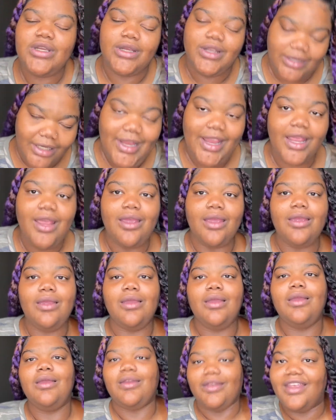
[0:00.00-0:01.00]

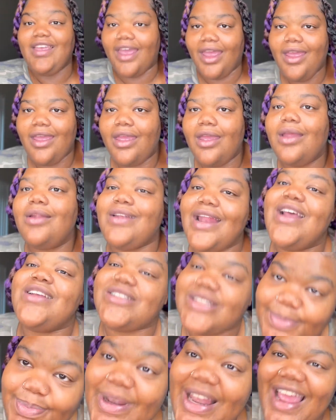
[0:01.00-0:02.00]
Yeah,
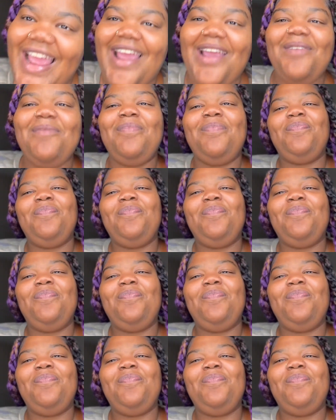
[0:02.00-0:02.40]
that's flat.